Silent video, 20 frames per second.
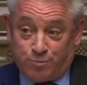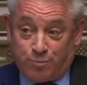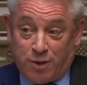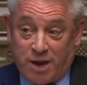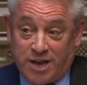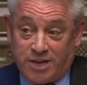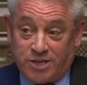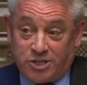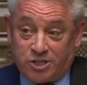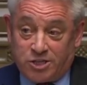
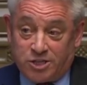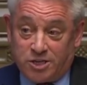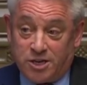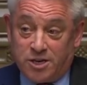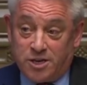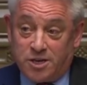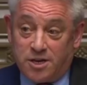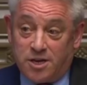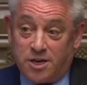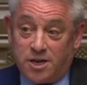place
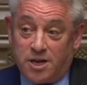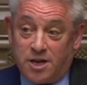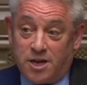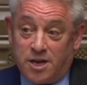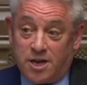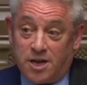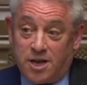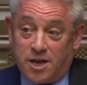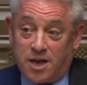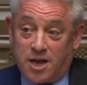
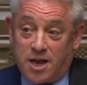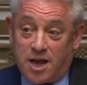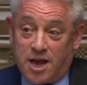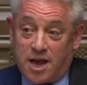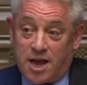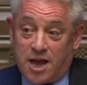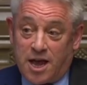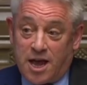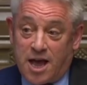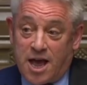
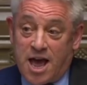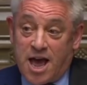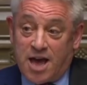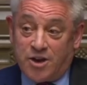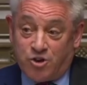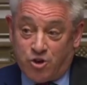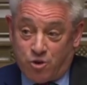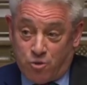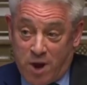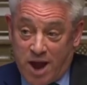
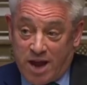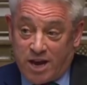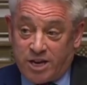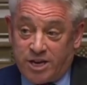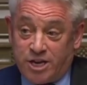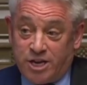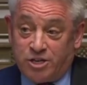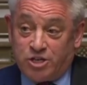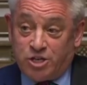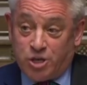and
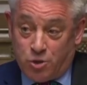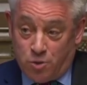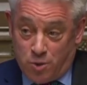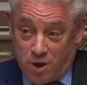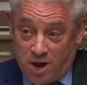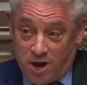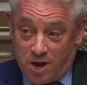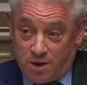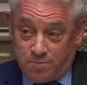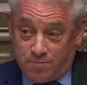directly to
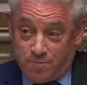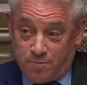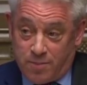her,